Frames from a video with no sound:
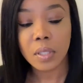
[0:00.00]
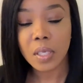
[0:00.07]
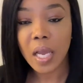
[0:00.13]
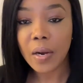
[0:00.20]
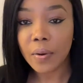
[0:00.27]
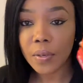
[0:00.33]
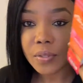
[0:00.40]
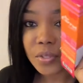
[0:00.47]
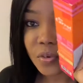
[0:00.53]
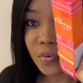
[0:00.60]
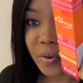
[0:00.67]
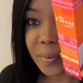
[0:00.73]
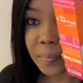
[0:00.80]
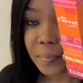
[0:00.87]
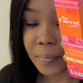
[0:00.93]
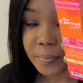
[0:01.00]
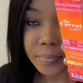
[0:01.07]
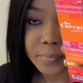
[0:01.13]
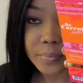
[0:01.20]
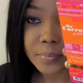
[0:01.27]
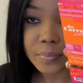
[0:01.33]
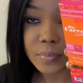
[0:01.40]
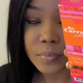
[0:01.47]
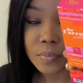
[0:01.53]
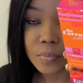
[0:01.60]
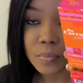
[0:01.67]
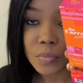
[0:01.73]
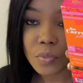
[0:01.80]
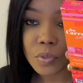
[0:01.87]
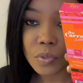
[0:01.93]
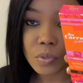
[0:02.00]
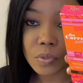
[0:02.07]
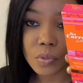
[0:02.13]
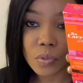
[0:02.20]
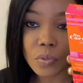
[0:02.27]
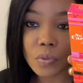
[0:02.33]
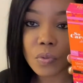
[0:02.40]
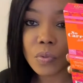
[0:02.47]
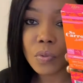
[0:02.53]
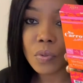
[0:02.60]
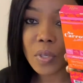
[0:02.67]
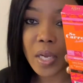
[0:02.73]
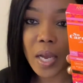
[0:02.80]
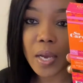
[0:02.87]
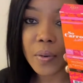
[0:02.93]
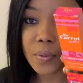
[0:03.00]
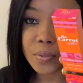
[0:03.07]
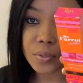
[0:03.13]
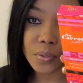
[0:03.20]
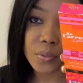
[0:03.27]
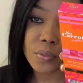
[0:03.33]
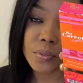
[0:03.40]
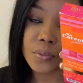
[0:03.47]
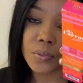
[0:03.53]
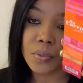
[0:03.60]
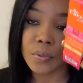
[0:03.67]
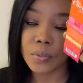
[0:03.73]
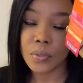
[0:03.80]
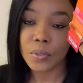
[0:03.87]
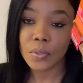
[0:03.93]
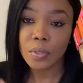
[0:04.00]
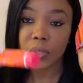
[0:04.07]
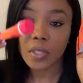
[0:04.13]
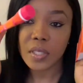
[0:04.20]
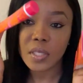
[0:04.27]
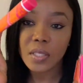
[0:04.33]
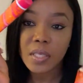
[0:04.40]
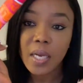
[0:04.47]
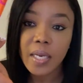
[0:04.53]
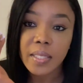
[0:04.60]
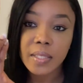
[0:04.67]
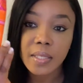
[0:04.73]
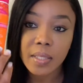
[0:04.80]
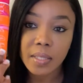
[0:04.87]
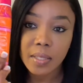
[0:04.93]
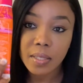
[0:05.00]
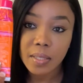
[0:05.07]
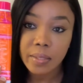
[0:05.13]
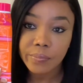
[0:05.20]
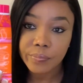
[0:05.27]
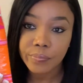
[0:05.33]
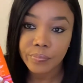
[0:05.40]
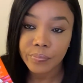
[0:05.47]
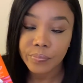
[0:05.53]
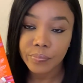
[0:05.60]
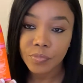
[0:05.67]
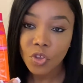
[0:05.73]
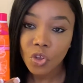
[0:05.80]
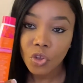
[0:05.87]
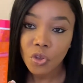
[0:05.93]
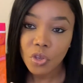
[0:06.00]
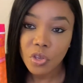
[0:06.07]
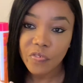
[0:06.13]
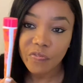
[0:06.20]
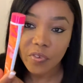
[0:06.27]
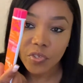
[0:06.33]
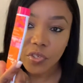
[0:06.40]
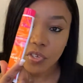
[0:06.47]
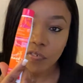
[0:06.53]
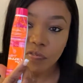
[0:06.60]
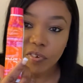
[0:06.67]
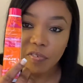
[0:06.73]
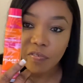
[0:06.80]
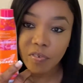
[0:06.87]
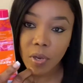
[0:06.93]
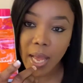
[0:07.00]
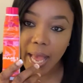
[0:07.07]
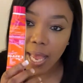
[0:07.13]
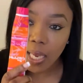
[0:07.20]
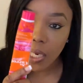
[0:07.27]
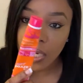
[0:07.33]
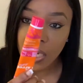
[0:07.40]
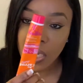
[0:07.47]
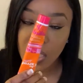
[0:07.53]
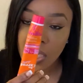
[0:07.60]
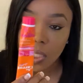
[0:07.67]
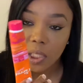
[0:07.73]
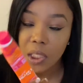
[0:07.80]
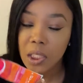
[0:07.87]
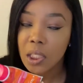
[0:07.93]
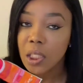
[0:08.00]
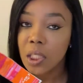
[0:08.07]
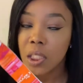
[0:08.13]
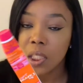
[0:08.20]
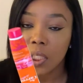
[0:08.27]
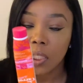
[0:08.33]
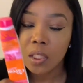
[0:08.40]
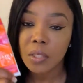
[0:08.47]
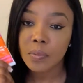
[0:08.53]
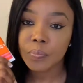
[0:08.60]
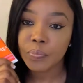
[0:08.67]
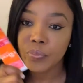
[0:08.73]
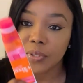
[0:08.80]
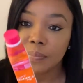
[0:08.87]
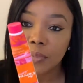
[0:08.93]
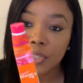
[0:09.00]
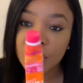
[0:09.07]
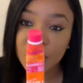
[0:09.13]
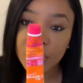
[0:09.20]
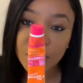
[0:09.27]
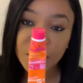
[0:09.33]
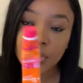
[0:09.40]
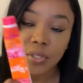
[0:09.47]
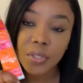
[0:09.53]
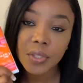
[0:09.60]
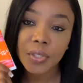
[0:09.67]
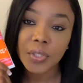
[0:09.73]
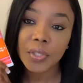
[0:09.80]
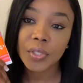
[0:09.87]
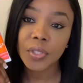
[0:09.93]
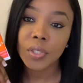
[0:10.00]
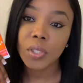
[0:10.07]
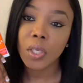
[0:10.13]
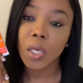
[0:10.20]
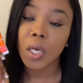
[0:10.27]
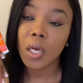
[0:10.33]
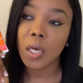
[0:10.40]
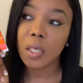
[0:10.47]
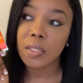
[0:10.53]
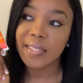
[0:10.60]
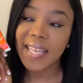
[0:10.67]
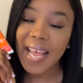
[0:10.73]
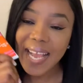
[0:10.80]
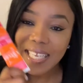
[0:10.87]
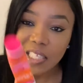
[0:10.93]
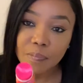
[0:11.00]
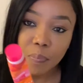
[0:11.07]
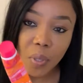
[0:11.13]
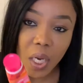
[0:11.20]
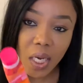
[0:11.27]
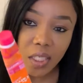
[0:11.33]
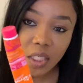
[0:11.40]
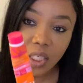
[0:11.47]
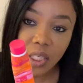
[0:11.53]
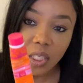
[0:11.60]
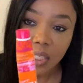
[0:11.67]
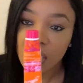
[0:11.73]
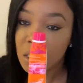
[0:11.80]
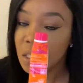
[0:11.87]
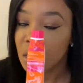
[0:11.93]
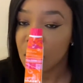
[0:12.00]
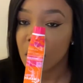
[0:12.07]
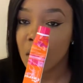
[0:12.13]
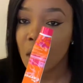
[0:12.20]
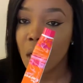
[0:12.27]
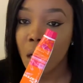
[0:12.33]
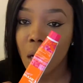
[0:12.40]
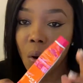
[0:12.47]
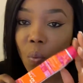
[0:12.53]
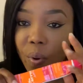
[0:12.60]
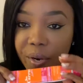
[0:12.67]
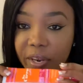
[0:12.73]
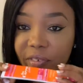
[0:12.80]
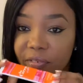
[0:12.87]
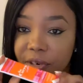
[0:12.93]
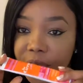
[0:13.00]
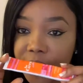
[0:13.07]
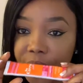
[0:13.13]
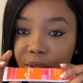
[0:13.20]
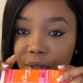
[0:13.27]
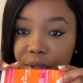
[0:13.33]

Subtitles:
carrot cream, so carrot. This is how it is. If you're suffering for acne, blemishes, or dark spots, whatever,